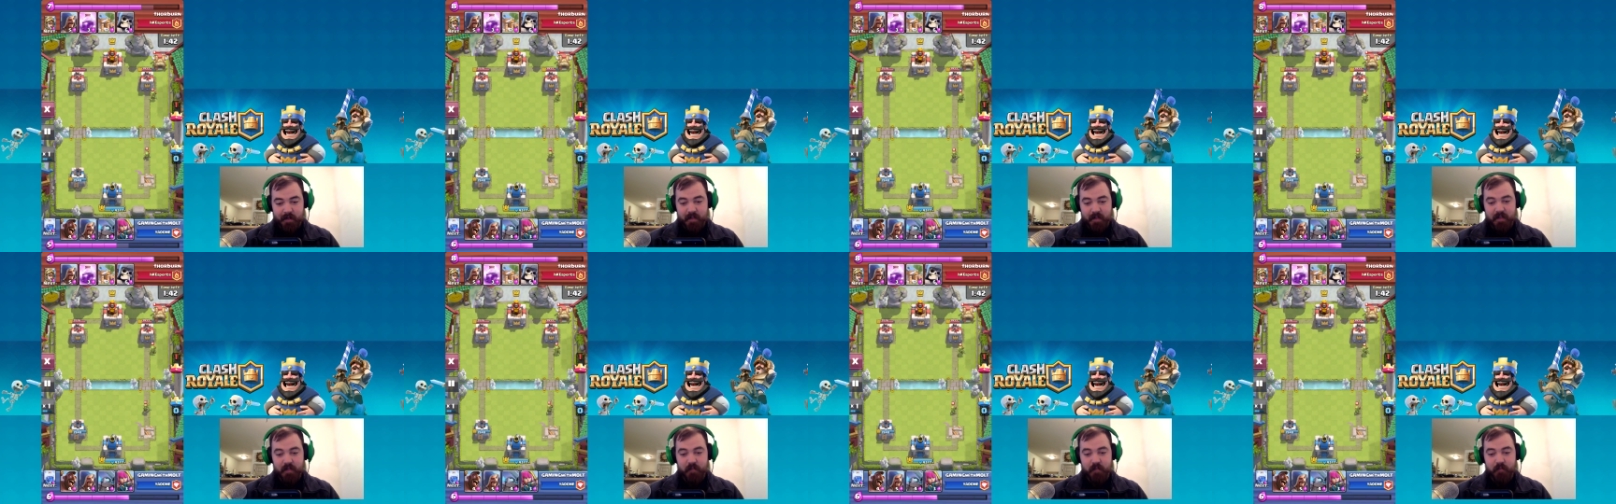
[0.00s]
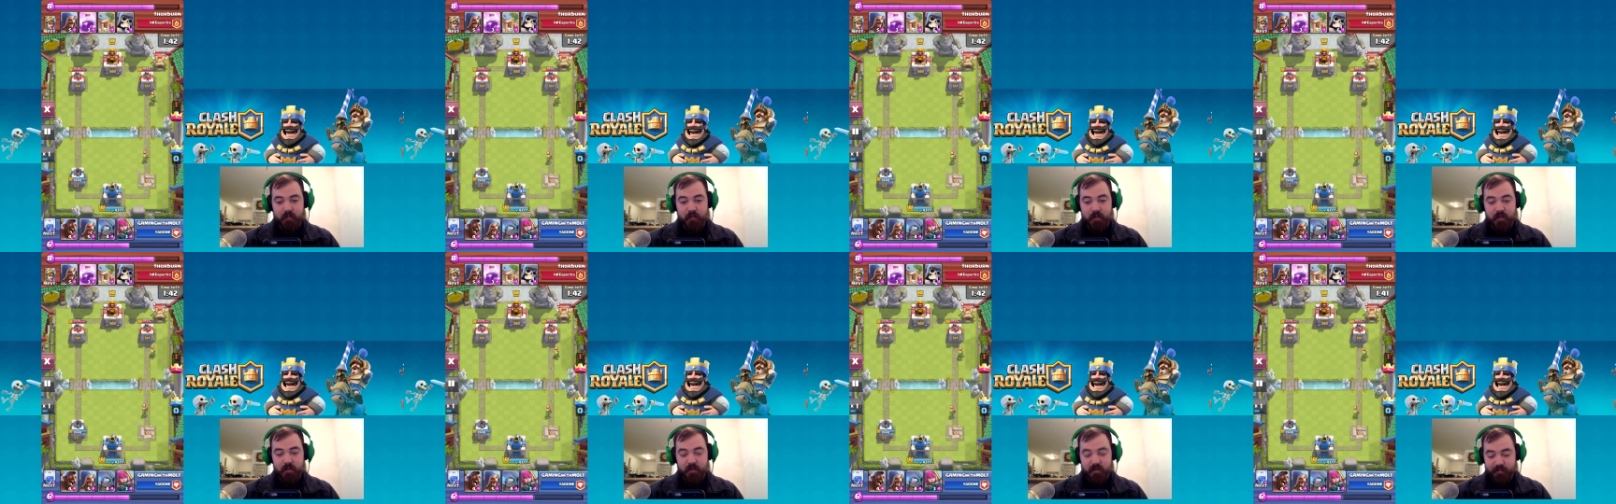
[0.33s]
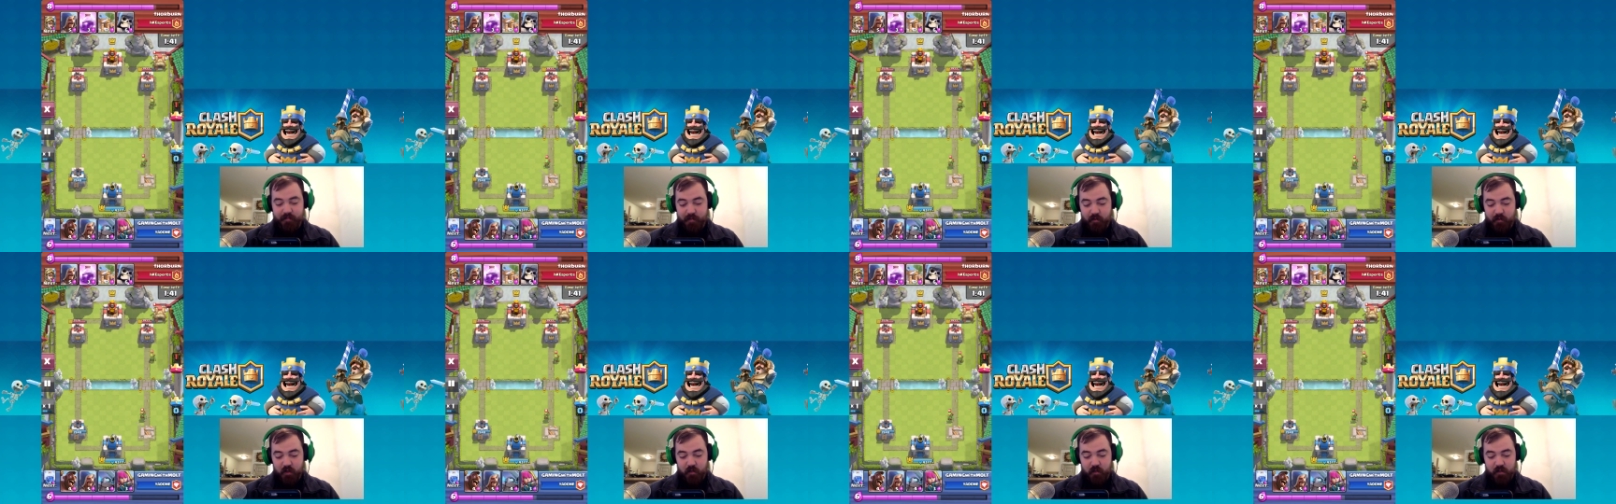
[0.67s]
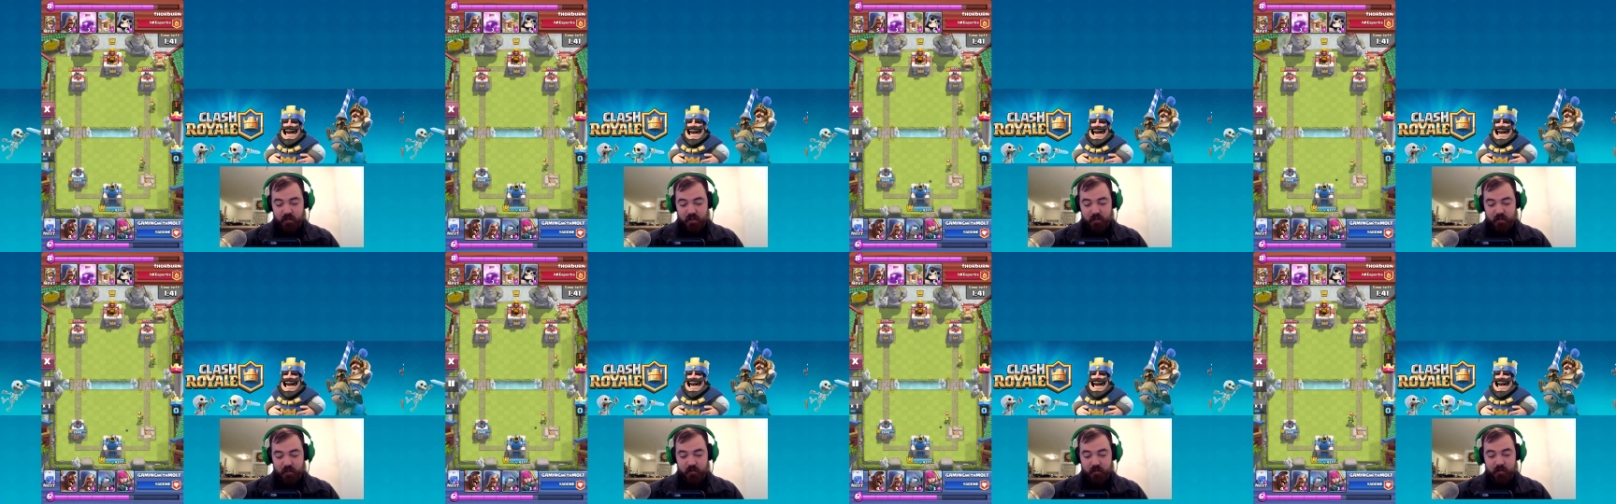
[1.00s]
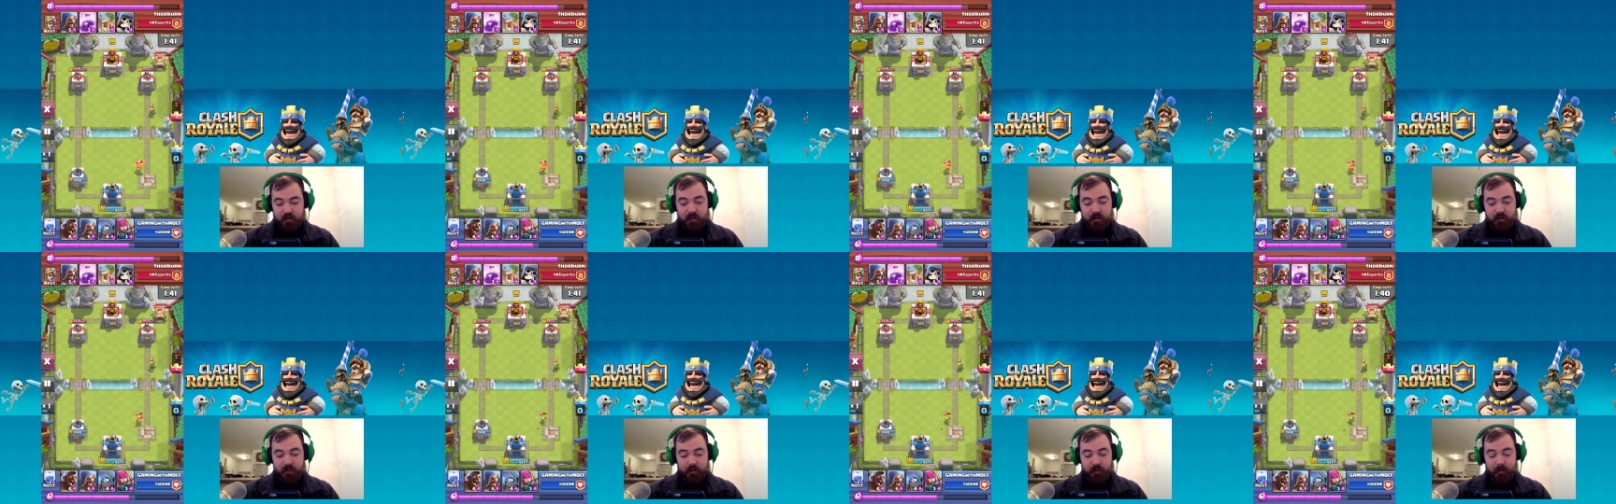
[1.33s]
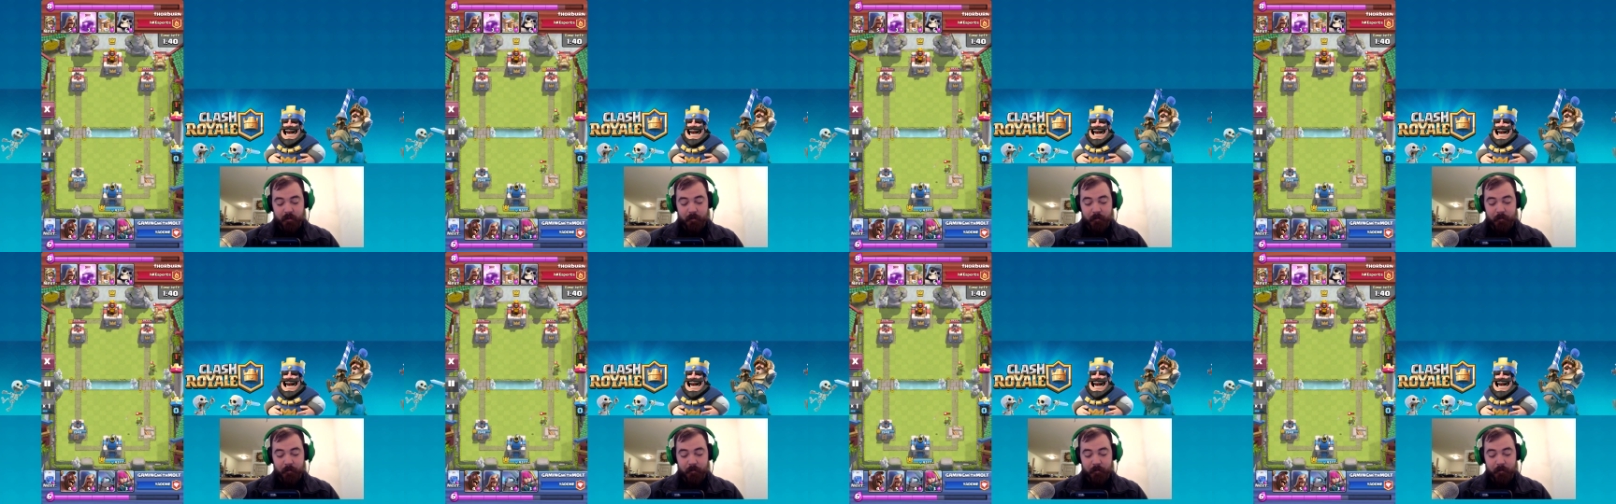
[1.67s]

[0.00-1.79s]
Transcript: his opponent builds up his elixir.